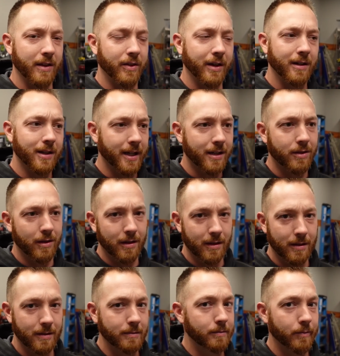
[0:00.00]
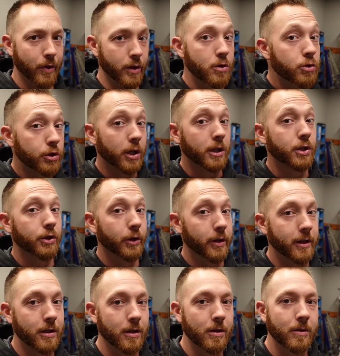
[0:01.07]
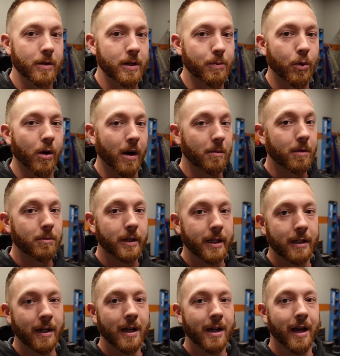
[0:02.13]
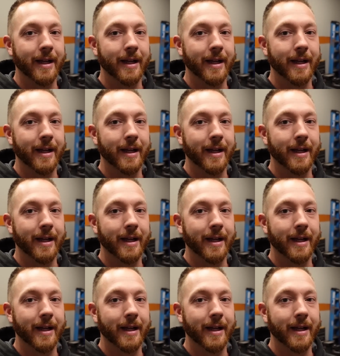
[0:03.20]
I think like the new 632 is probably